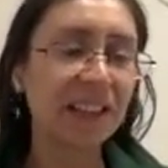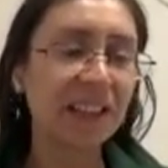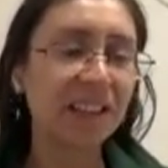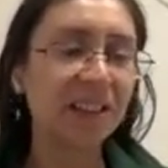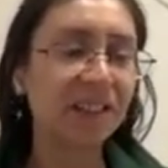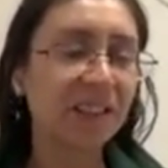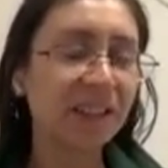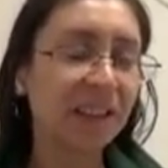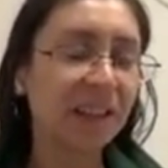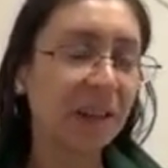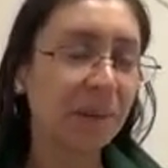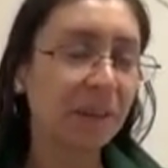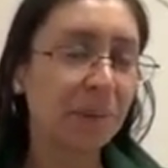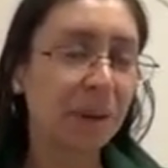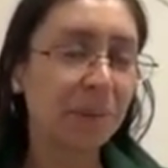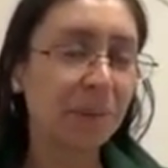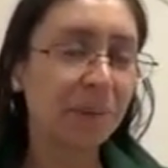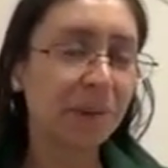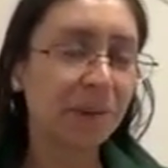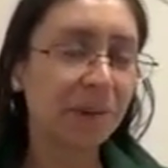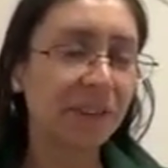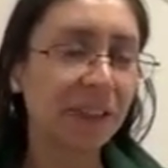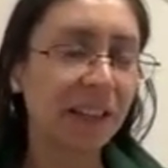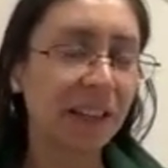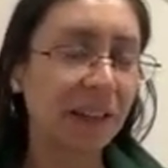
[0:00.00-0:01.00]
and they look like
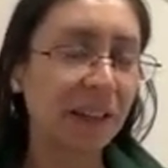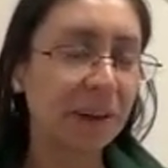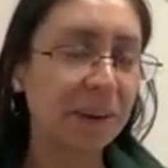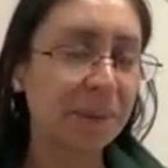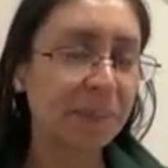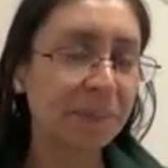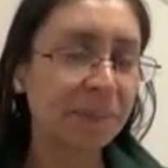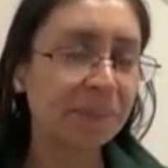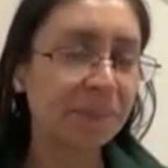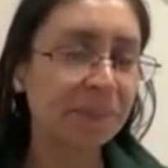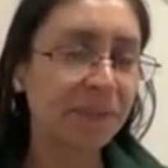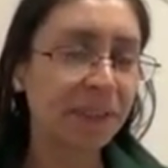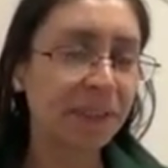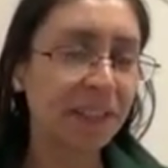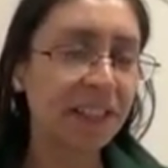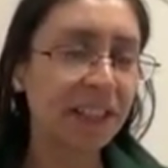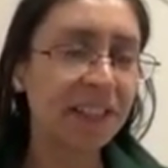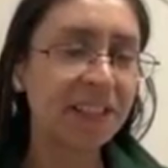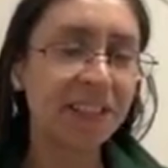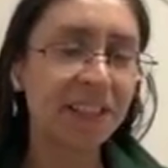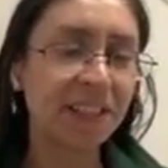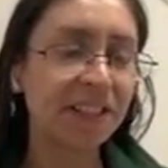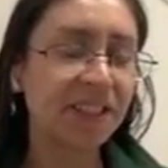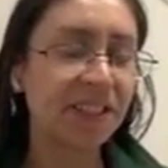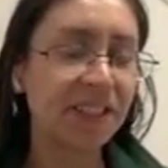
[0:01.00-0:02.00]
people of like
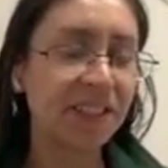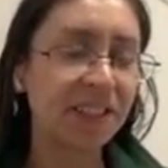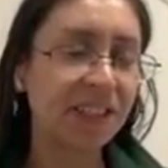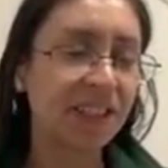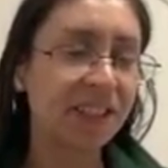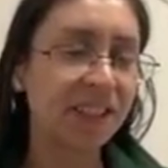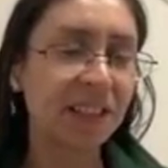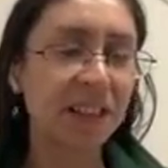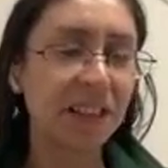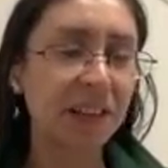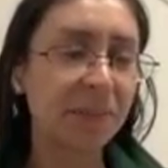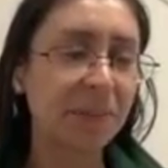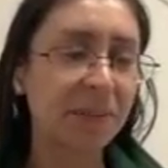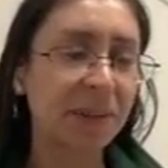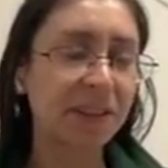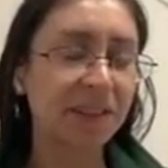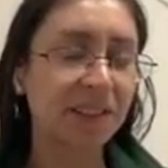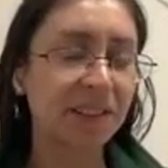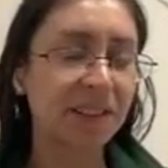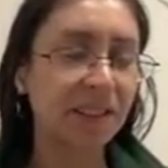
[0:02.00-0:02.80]
indigenous type,